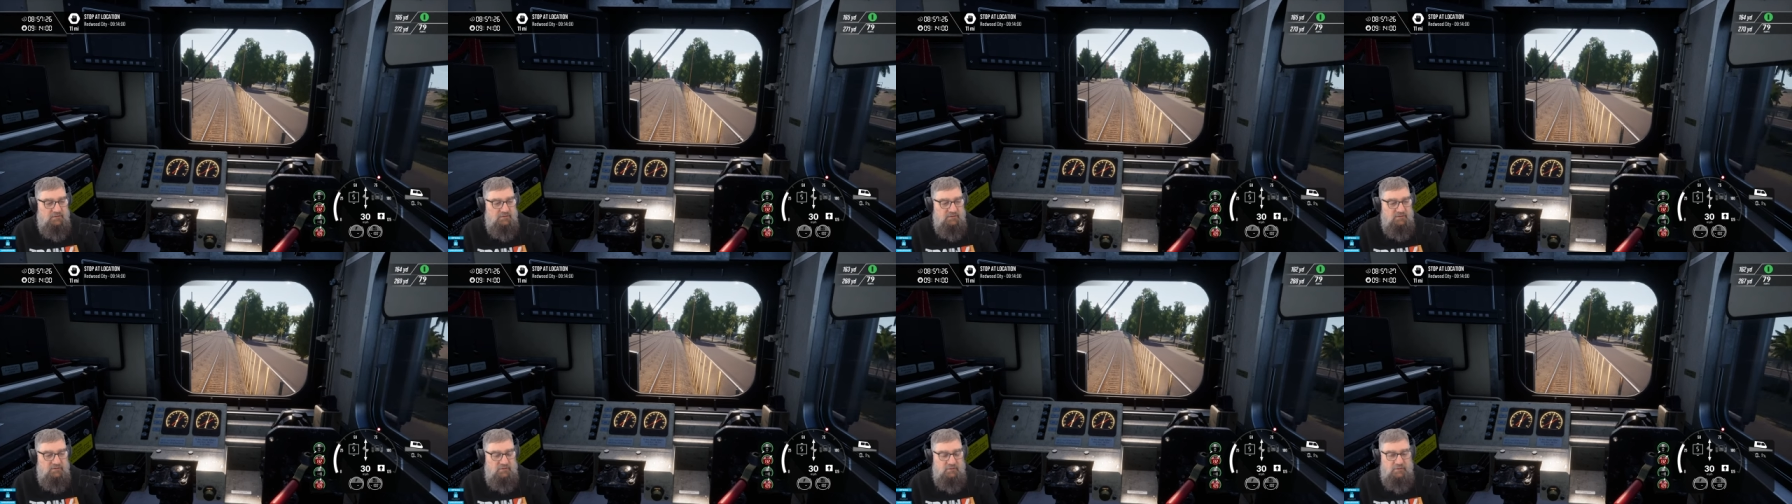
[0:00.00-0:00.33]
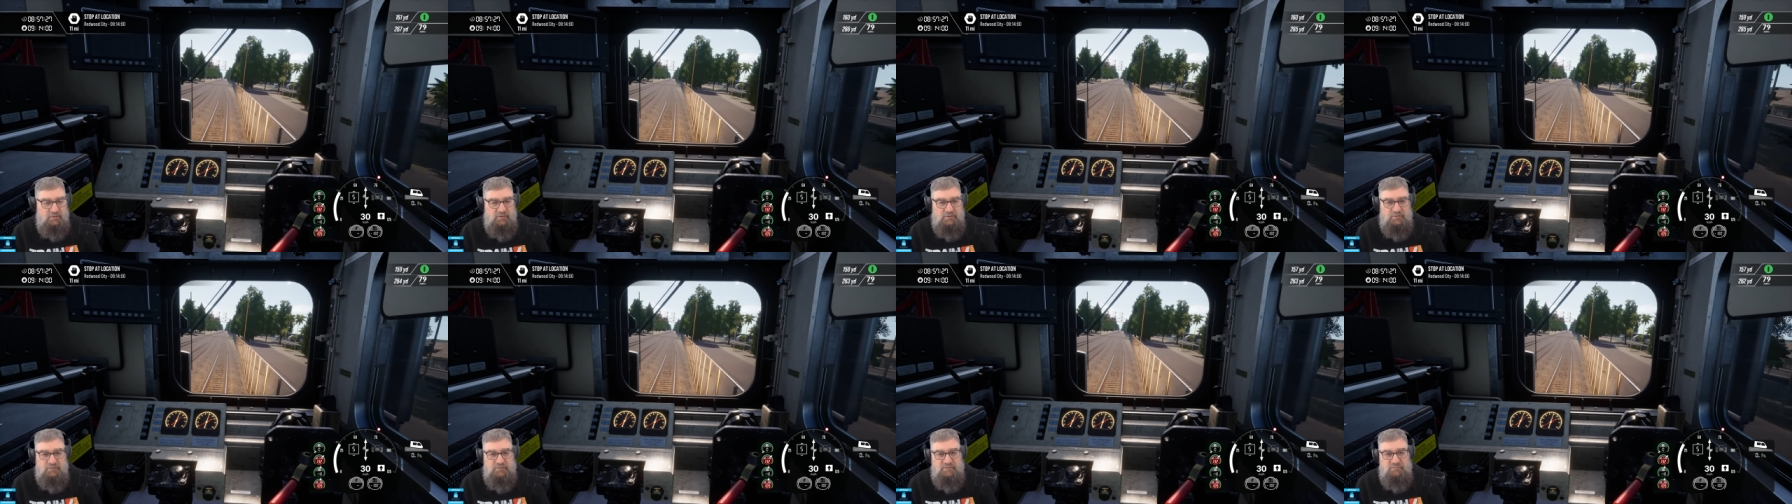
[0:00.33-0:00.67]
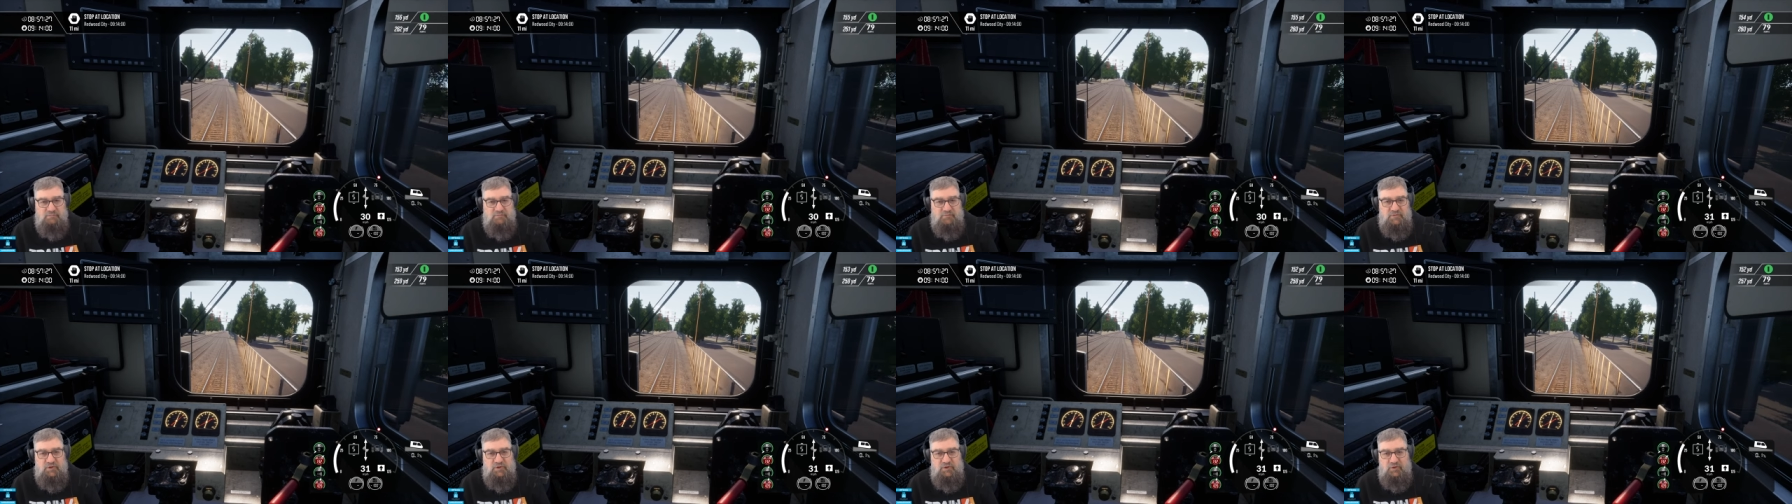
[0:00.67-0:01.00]
So
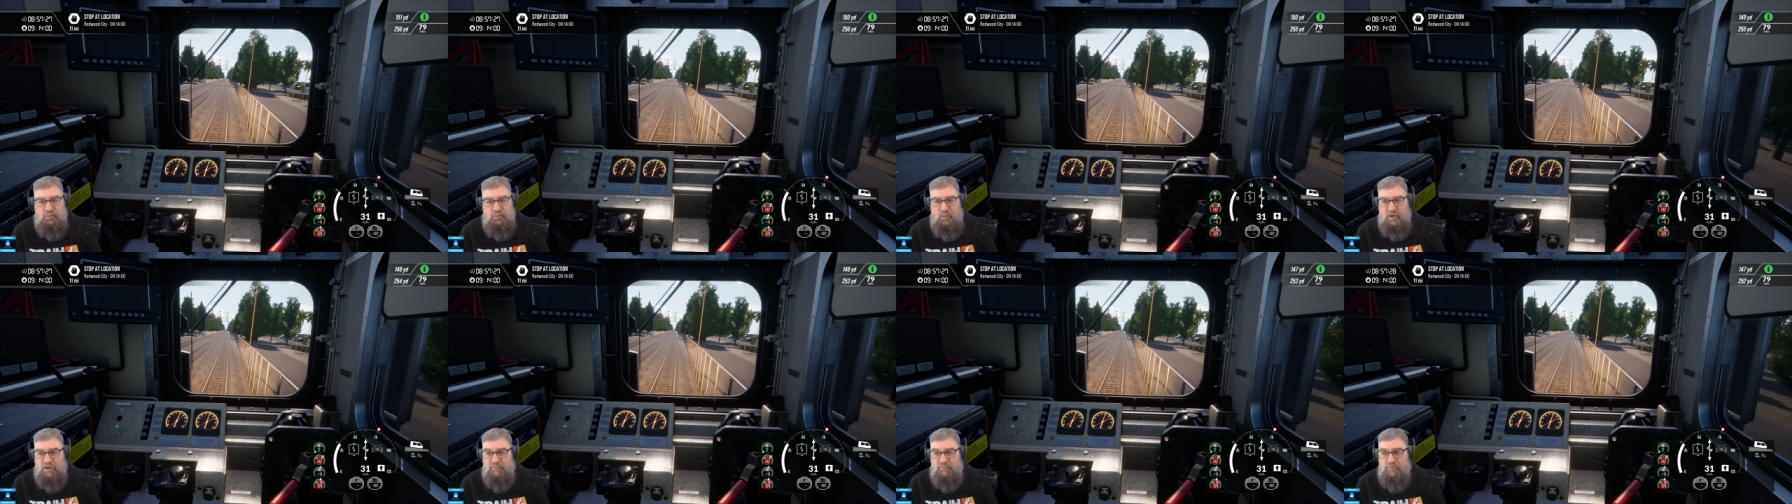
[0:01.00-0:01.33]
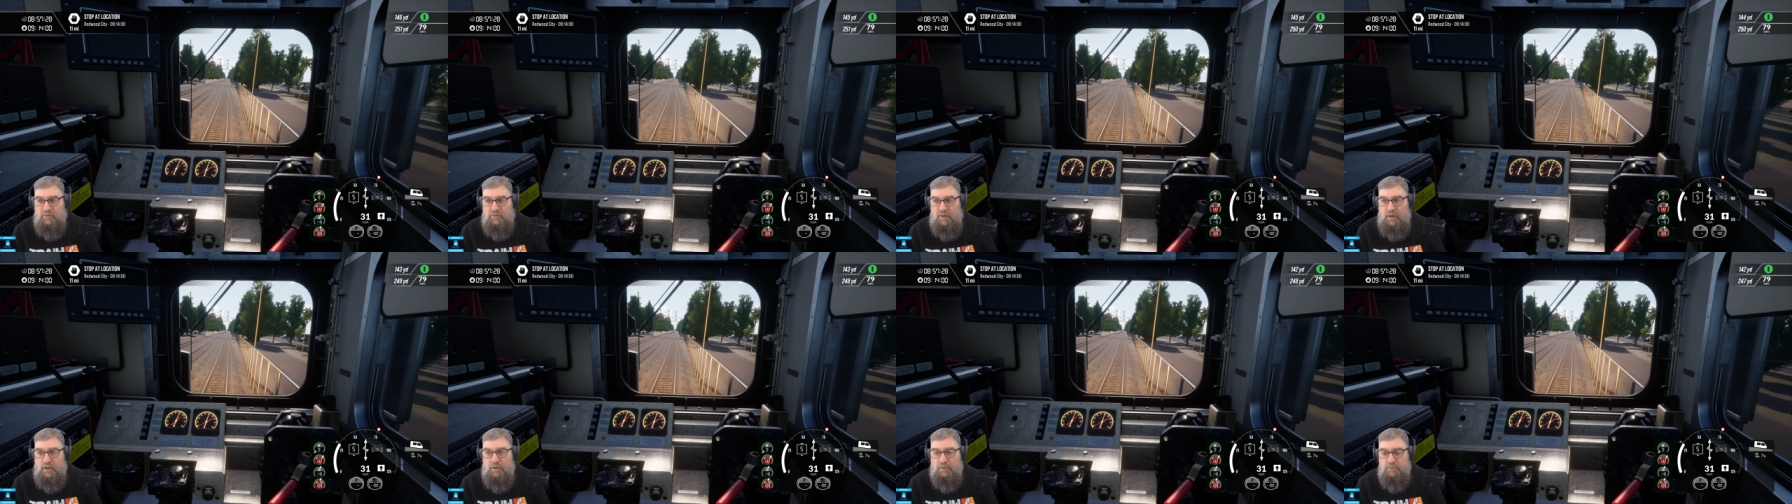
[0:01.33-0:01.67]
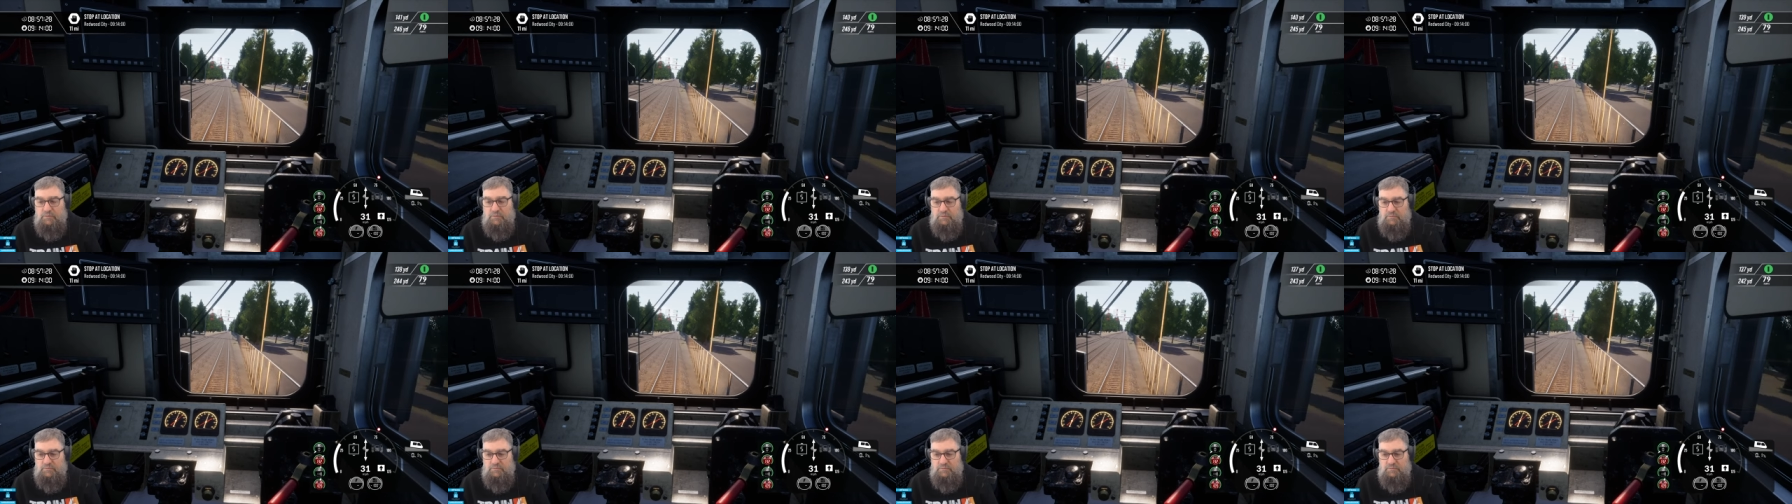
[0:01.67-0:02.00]
you could wait for that
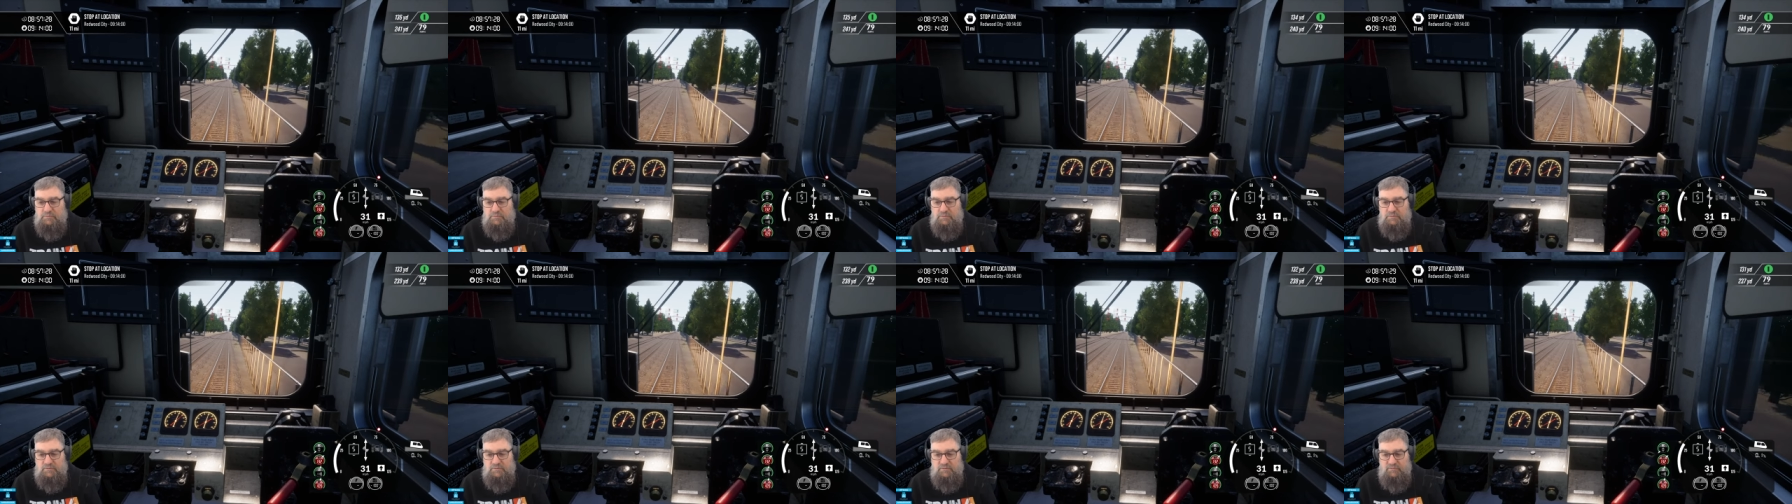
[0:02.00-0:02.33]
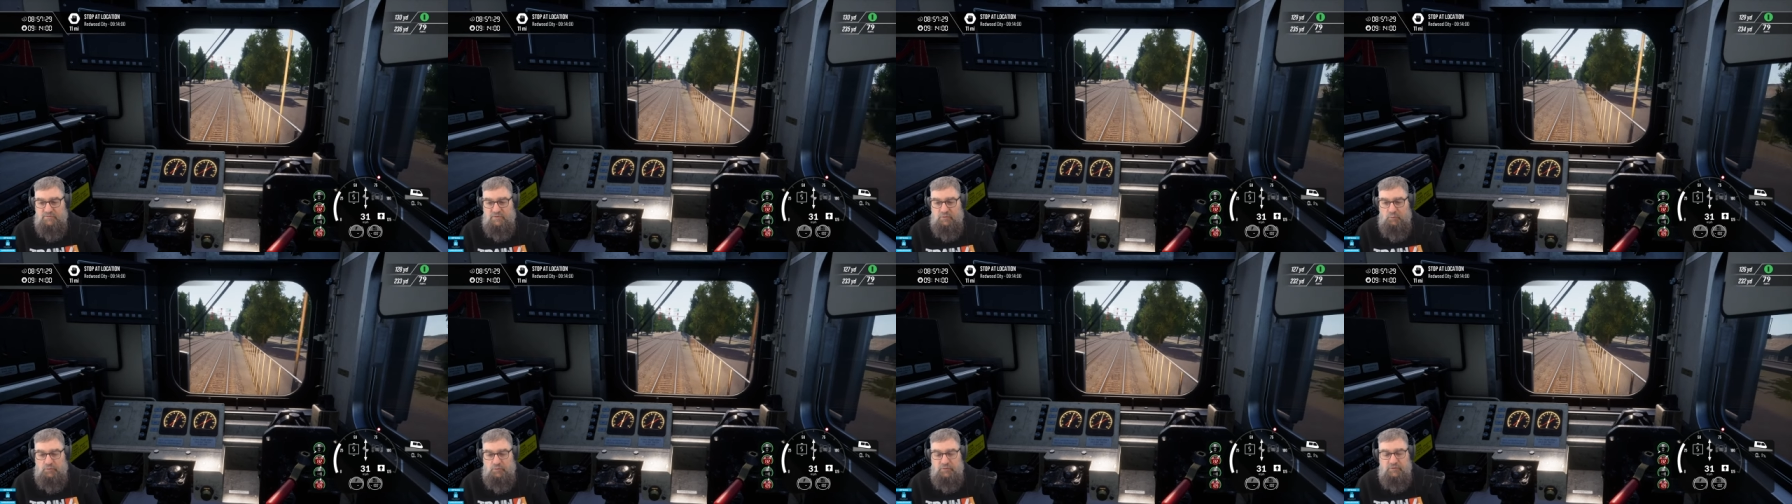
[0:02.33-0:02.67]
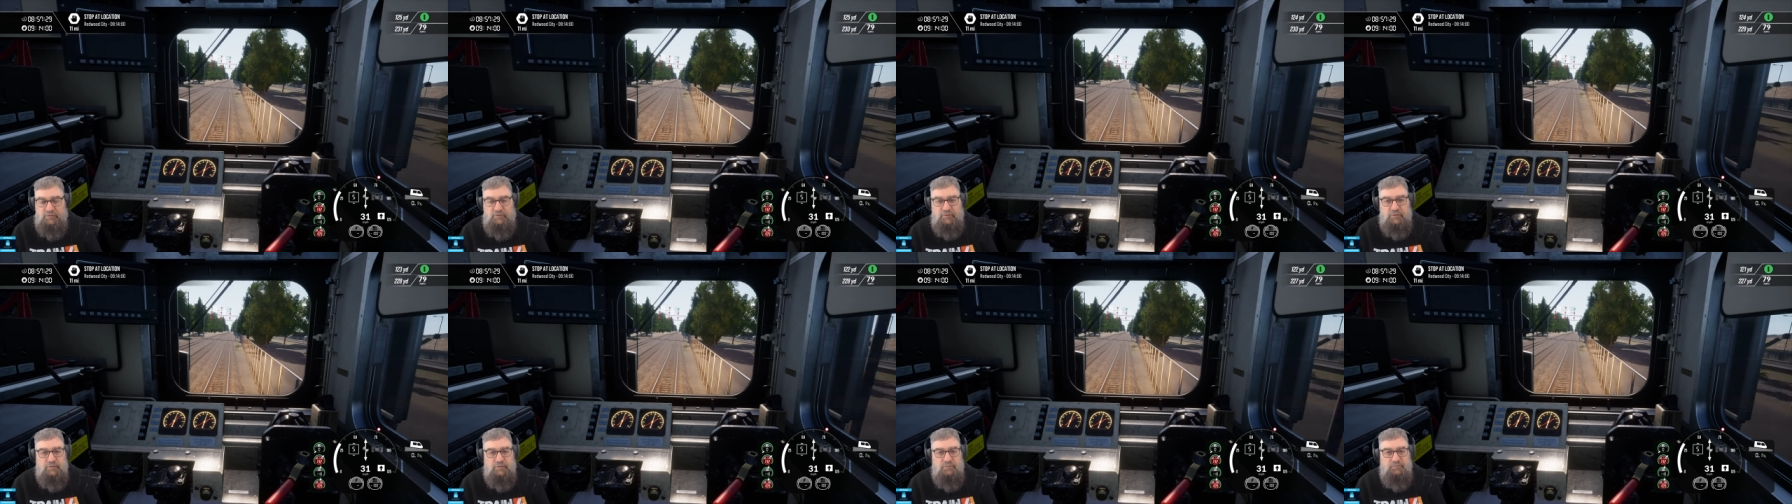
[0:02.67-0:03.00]
if you
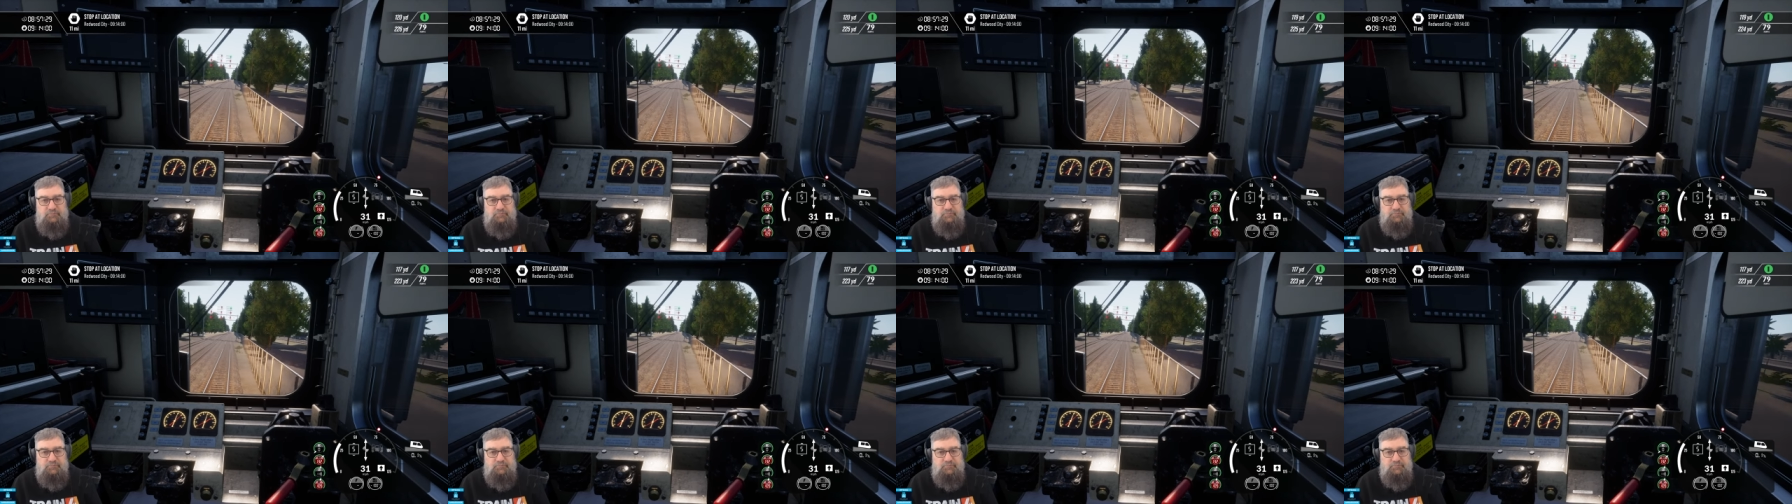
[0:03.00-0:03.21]
wanted to.